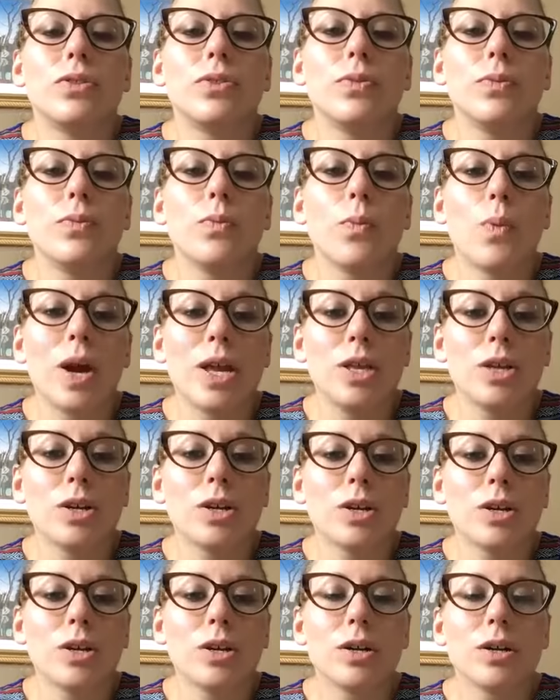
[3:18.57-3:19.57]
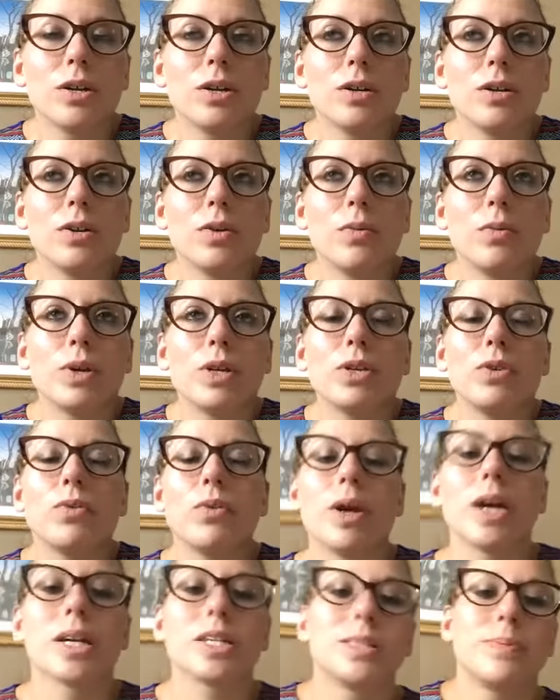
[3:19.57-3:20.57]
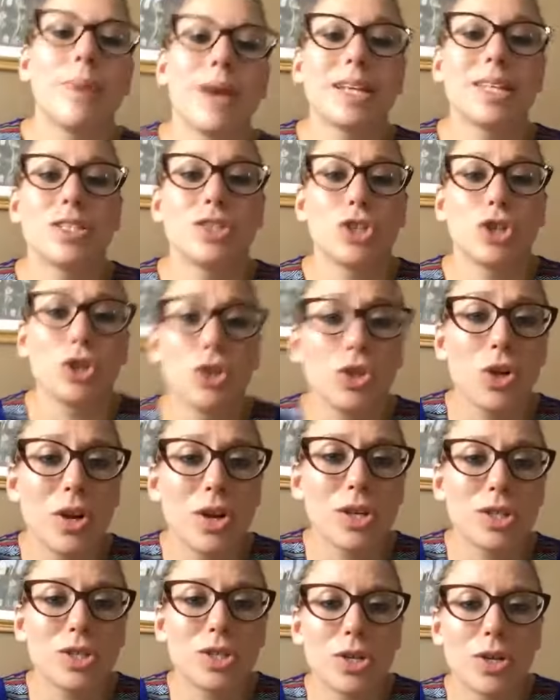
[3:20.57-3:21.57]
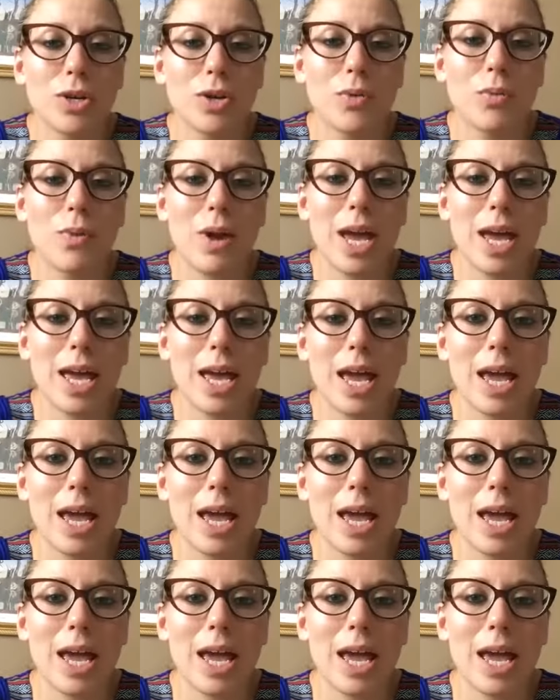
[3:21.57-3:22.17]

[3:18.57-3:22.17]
when you expect it to look a certain way